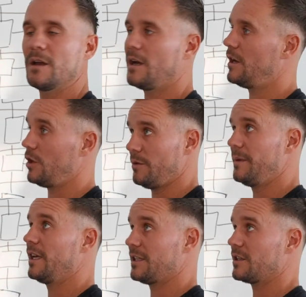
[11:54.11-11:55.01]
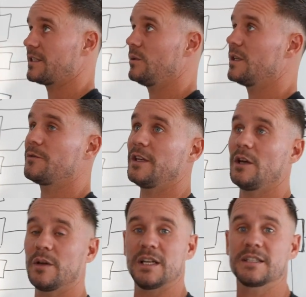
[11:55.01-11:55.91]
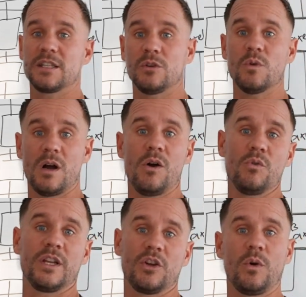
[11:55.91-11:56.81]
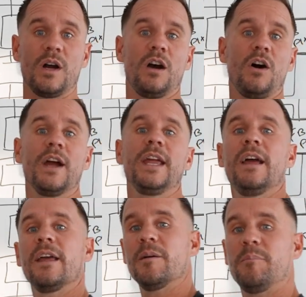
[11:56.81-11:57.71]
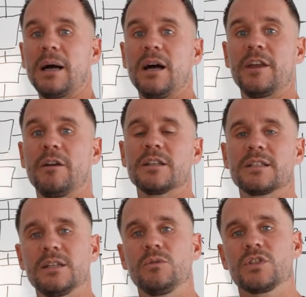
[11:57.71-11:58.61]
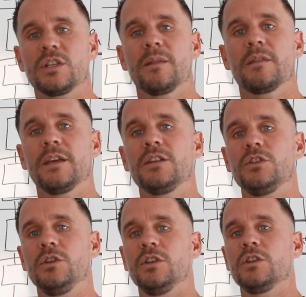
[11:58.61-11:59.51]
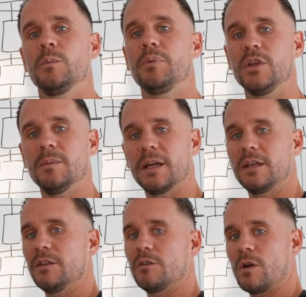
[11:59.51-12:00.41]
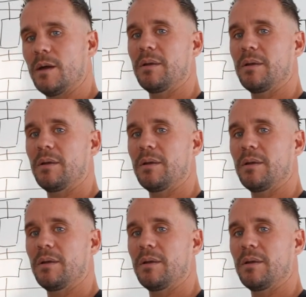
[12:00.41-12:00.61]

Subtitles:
at the minute, as I do this video, are still holding quite high. But there are still certain things that you can do and put your money in the right